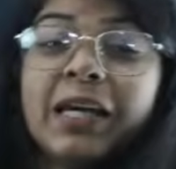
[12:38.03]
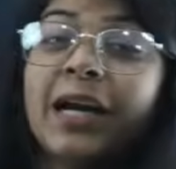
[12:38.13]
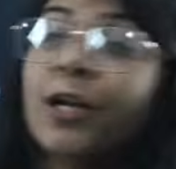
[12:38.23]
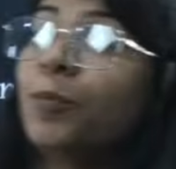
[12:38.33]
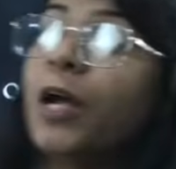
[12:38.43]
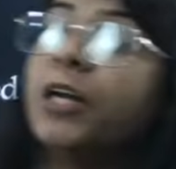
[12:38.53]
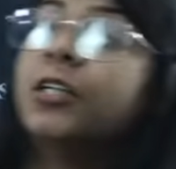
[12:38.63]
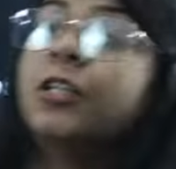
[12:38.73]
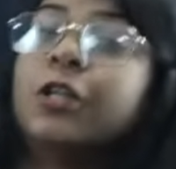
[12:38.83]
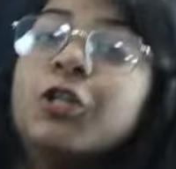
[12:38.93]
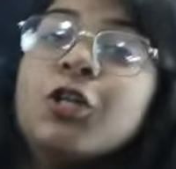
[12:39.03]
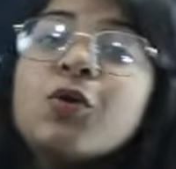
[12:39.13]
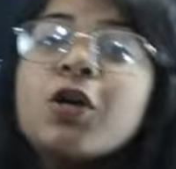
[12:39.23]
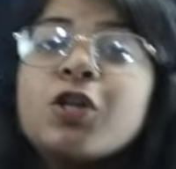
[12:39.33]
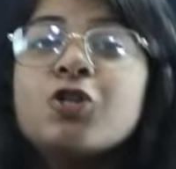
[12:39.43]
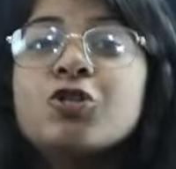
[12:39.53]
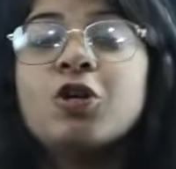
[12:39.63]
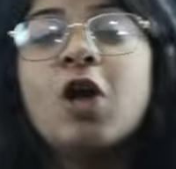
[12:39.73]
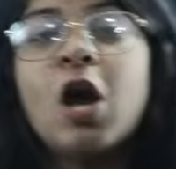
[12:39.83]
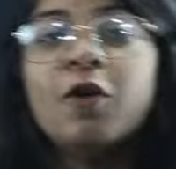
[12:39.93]
and applied it in a new
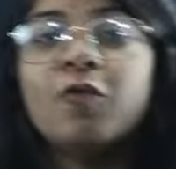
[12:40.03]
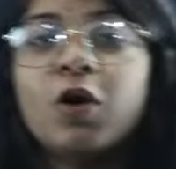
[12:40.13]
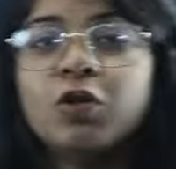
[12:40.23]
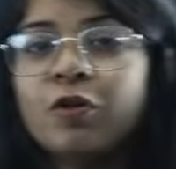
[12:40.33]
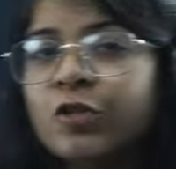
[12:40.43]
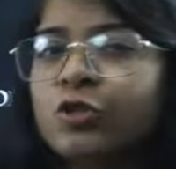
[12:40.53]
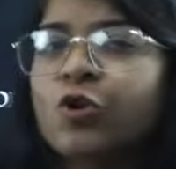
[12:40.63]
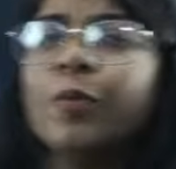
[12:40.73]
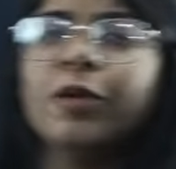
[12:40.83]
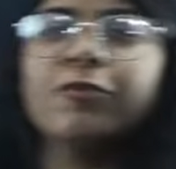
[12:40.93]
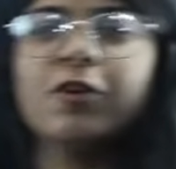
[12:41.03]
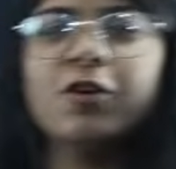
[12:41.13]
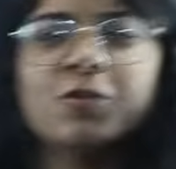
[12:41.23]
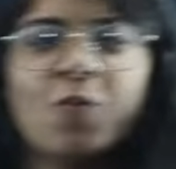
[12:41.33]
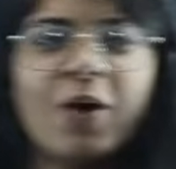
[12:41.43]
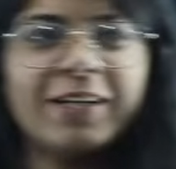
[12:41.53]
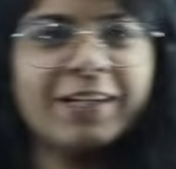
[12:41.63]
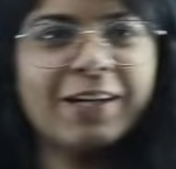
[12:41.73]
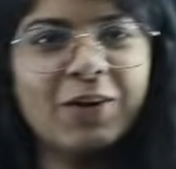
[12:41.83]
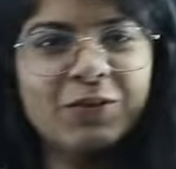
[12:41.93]
condition where there were so many fingers
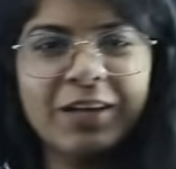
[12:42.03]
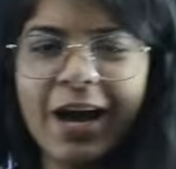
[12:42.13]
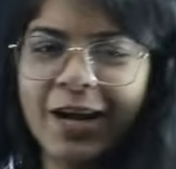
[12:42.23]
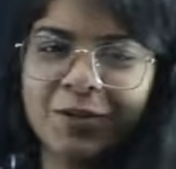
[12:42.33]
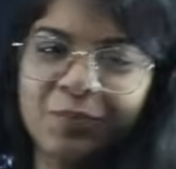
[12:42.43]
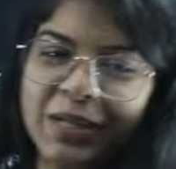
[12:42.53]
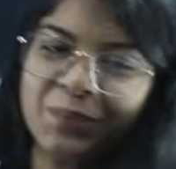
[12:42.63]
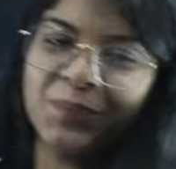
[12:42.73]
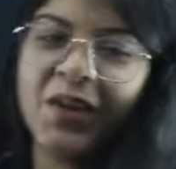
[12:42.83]
pointing out at me.